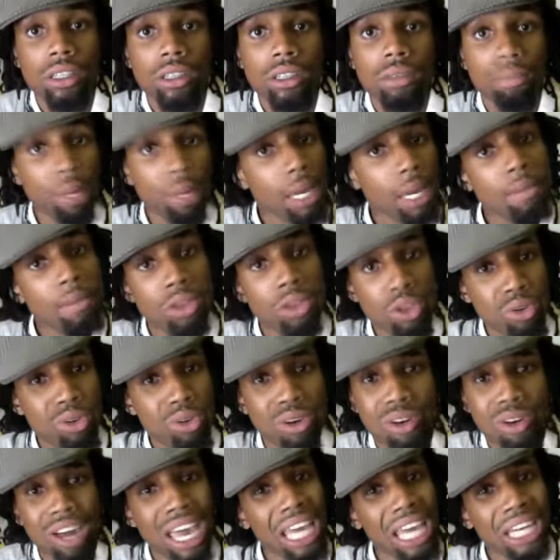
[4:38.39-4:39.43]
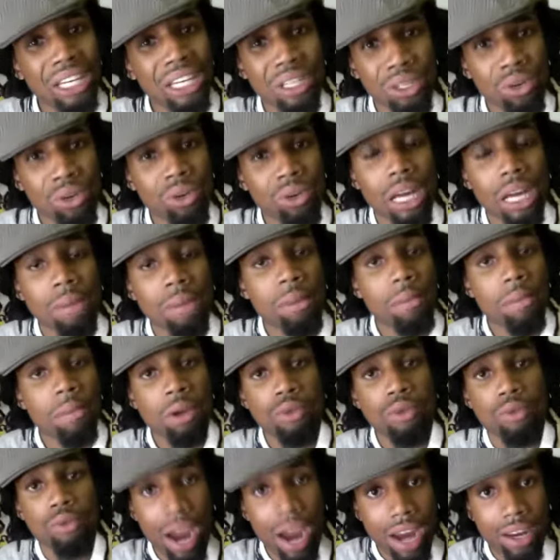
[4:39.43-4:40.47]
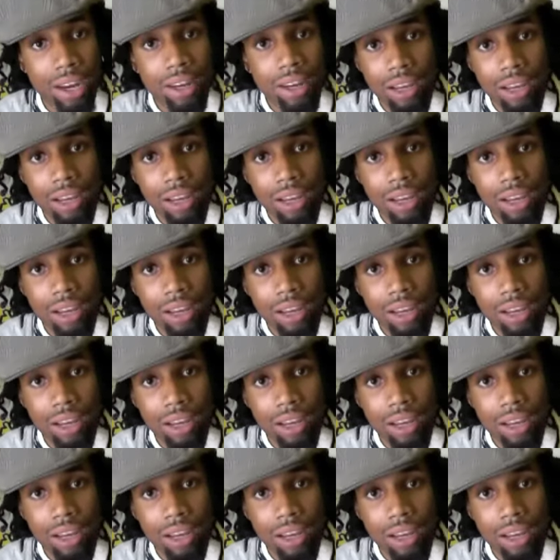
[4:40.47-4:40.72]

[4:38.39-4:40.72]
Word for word: baby, you go ahead and do it. I'm gonna be right here.